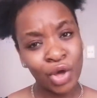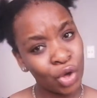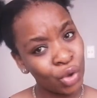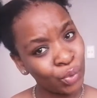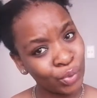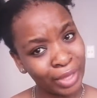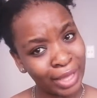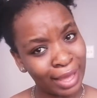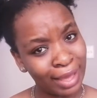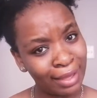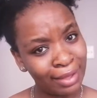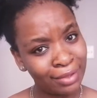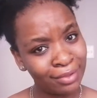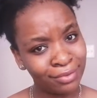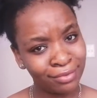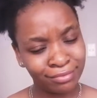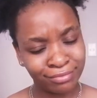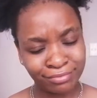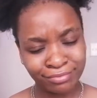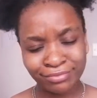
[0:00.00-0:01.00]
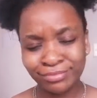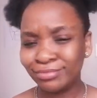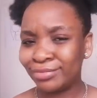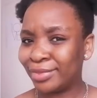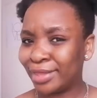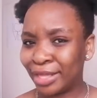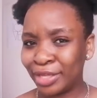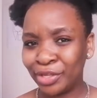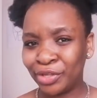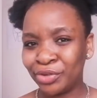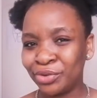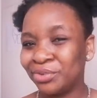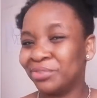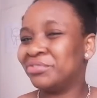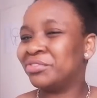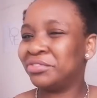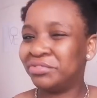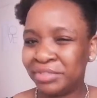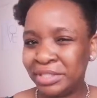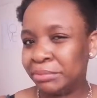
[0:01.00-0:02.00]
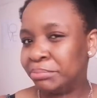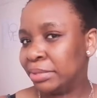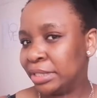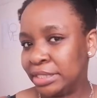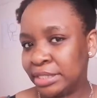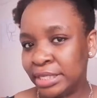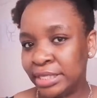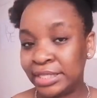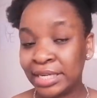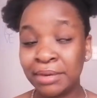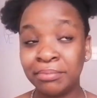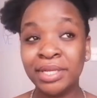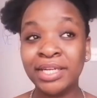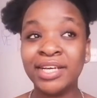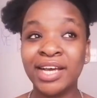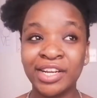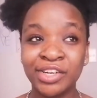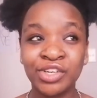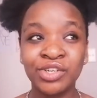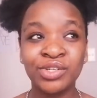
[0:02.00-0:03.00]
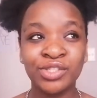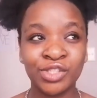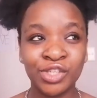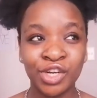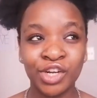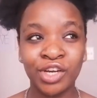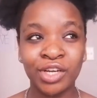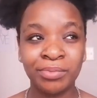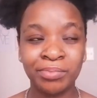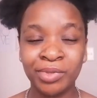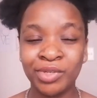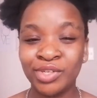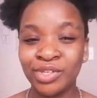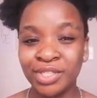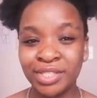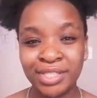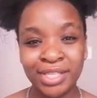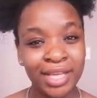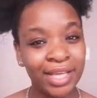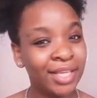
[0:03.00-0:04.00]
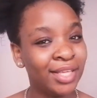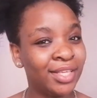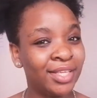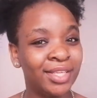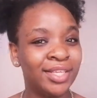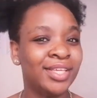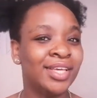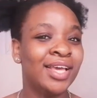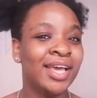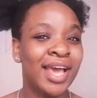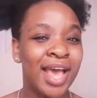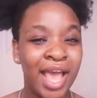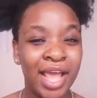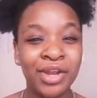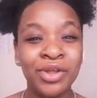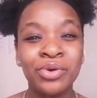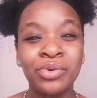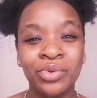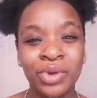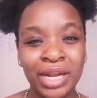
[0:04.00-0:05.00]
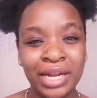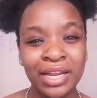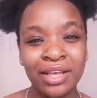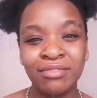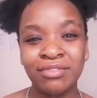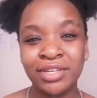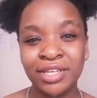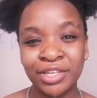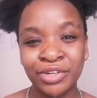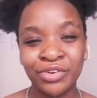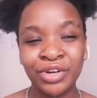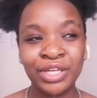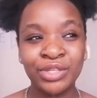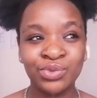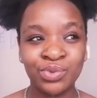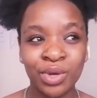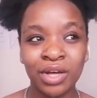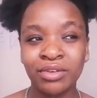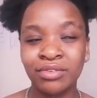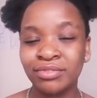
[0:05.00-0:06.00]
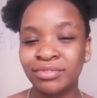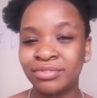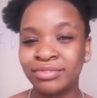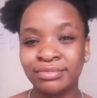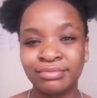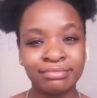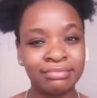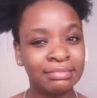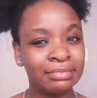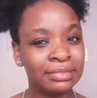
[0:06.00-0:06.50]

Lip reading: Okay, thank you. 50%. I mean, I know it's a lot because, hey, I know grade 11 and grade 12.